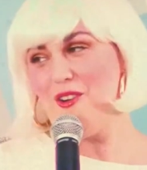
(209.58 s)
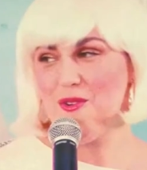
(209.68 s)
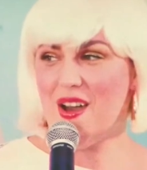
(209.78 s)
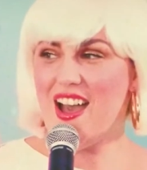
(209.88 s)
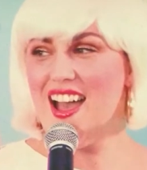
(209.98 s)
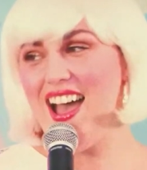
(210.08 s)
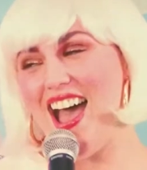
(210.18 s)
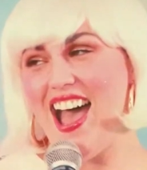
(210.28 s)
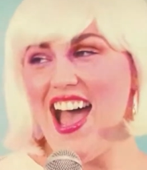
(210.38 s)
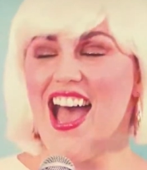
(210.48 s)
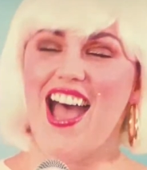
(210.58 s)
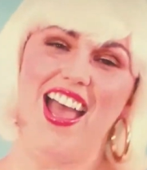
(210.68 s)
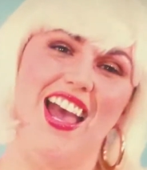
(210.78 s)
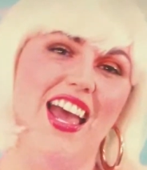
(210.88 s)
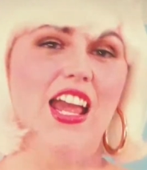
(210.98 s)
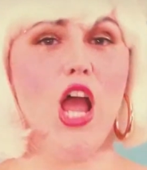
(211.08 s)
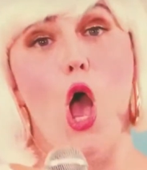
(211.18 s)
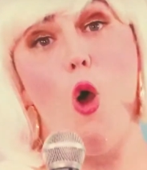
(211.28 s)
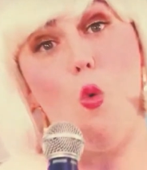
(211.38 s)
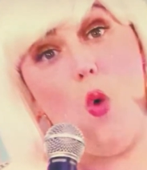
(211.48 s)
and they are trying to get a second
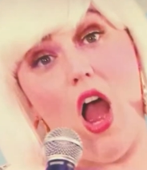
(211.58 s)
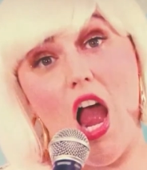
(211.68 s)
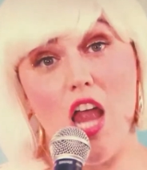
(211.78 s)
chance